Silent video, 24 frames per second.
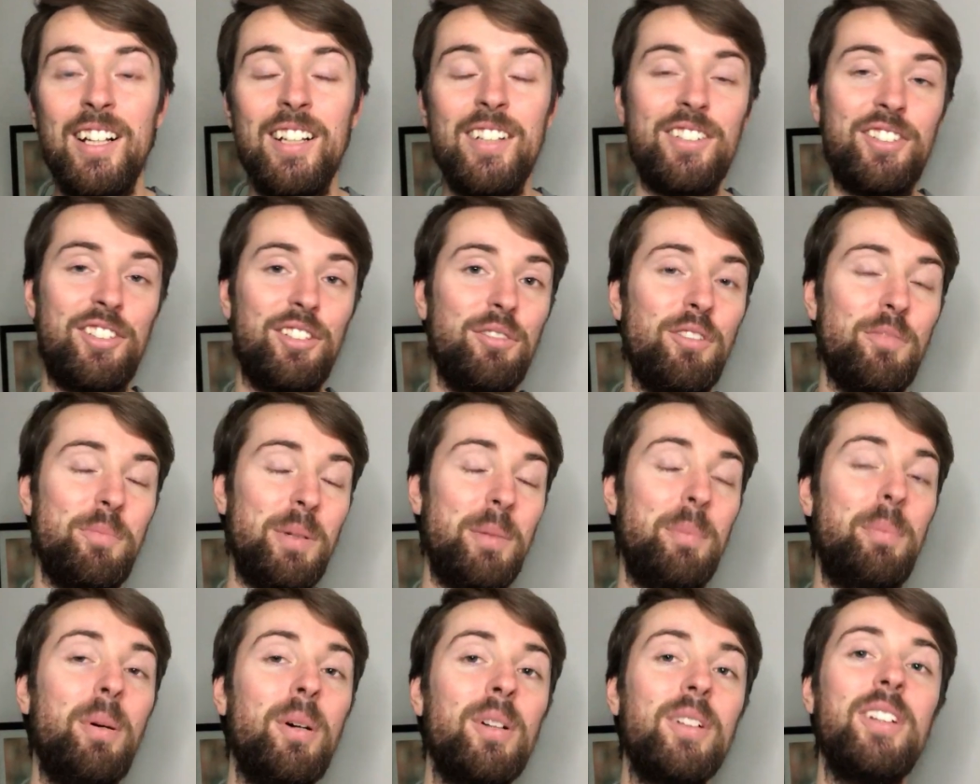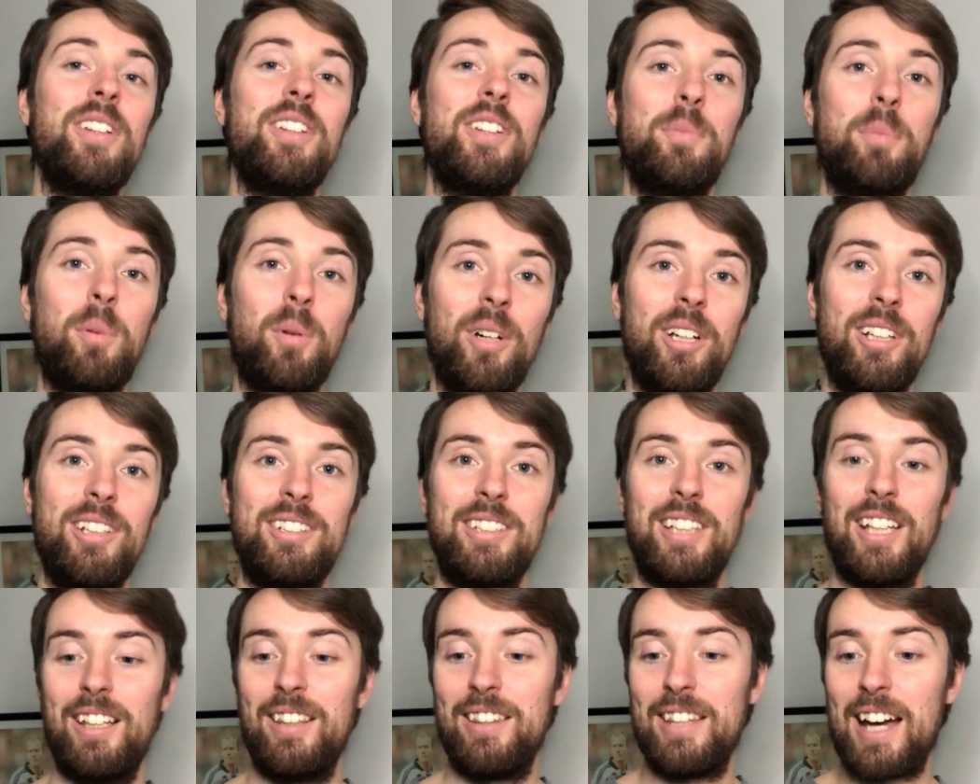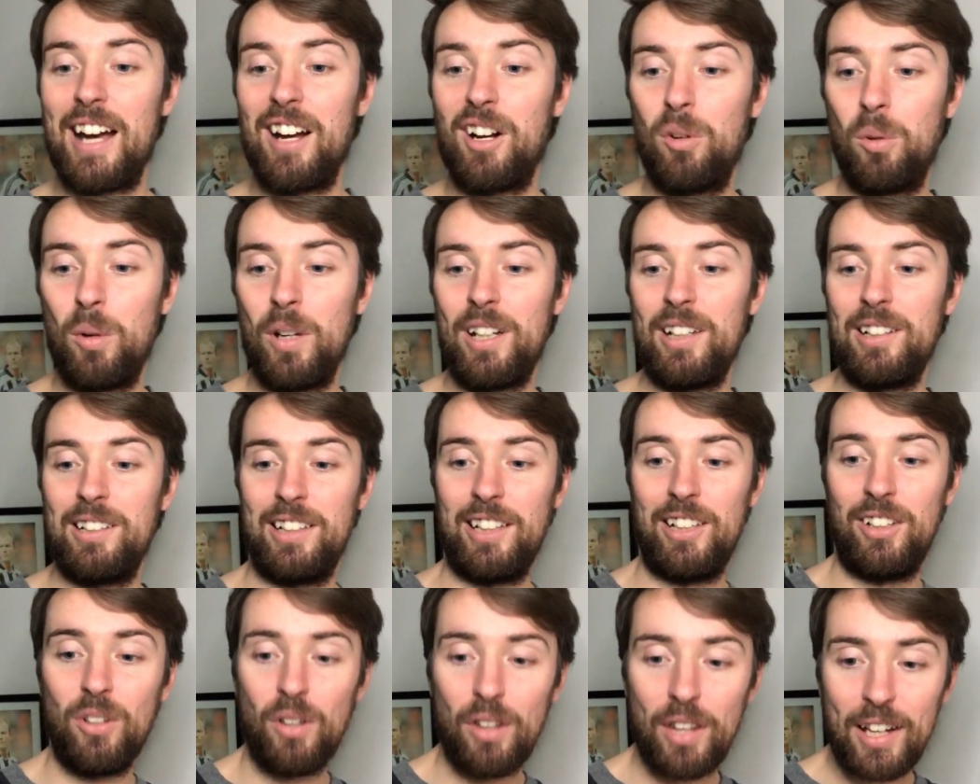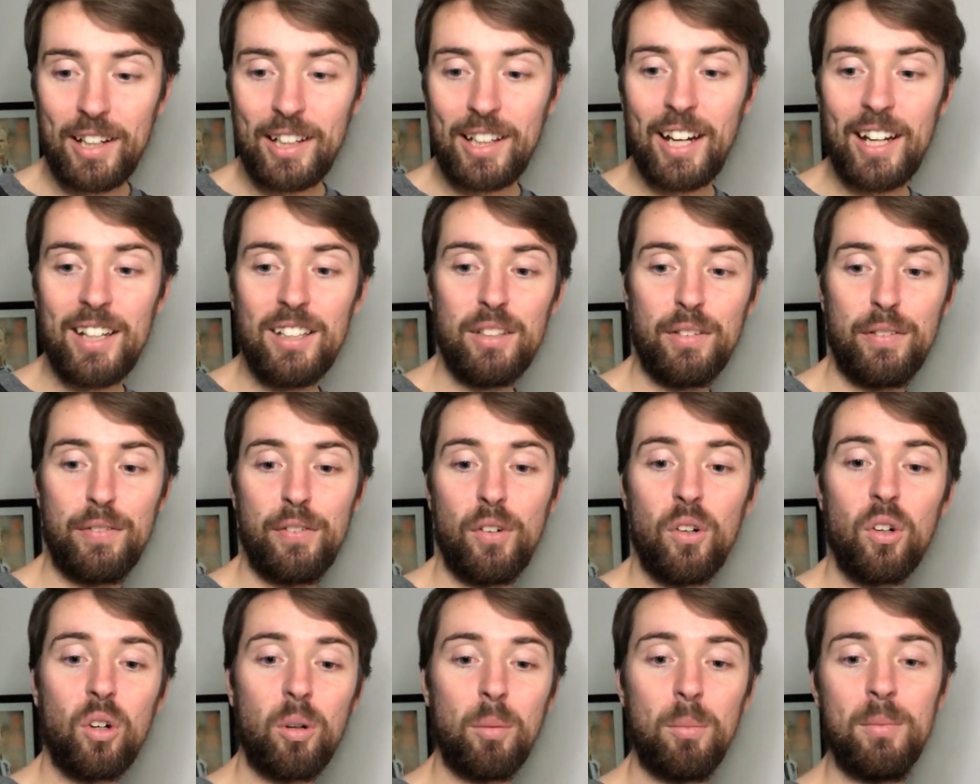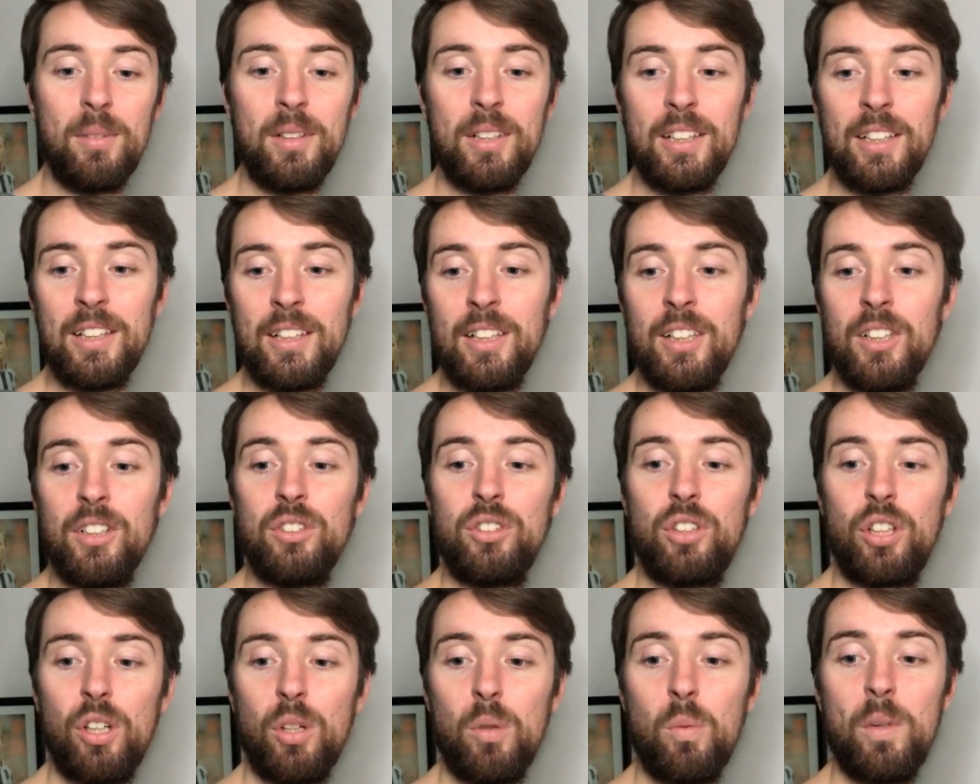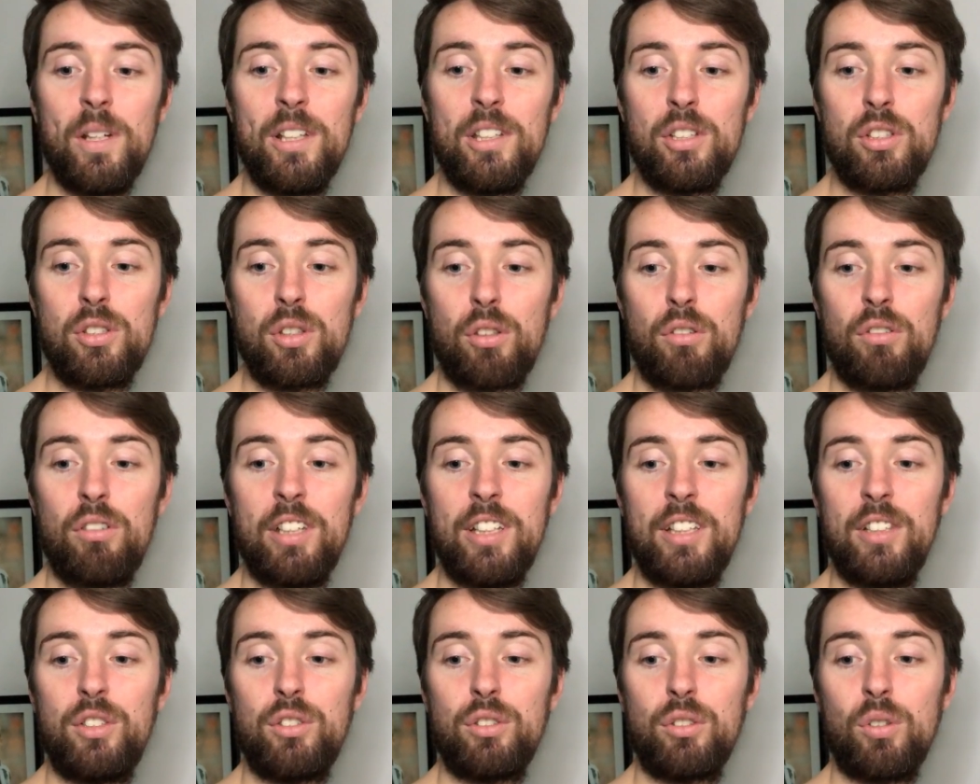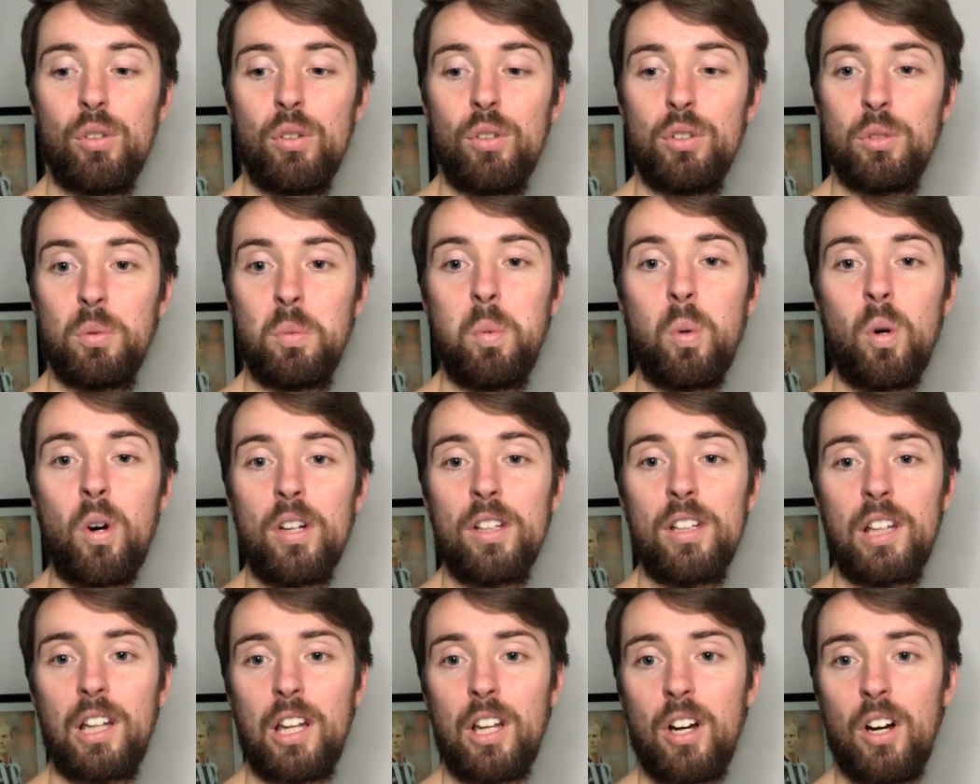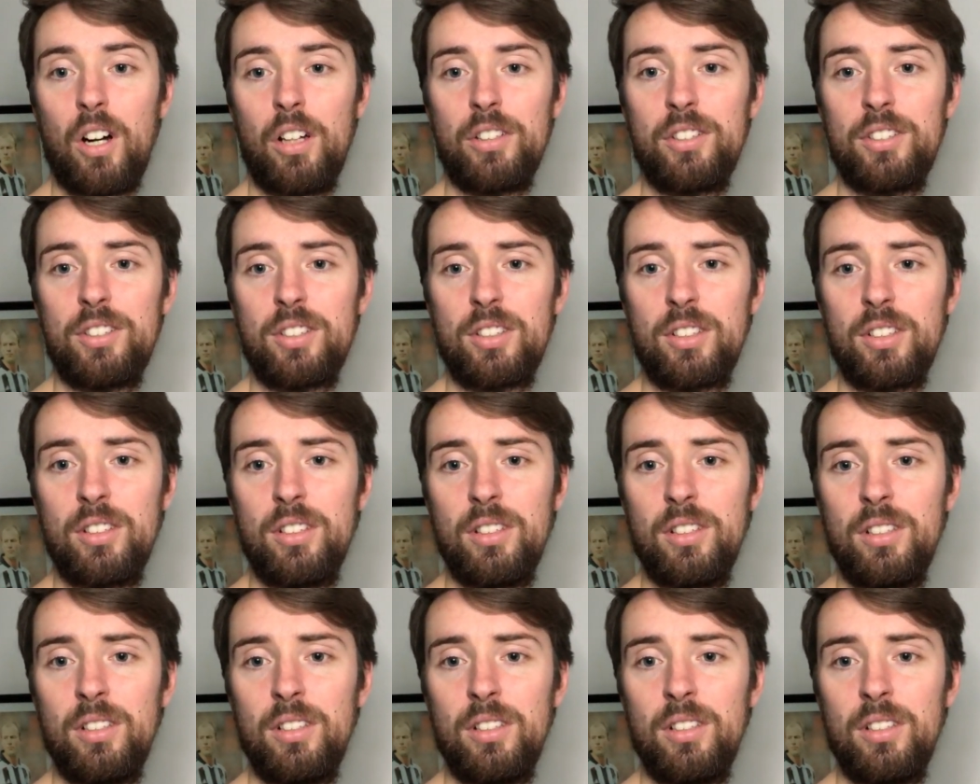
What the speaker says: to be pulling the points in that quickly. You know, that kind of form, 2 wins, 3 draws, 1 loss.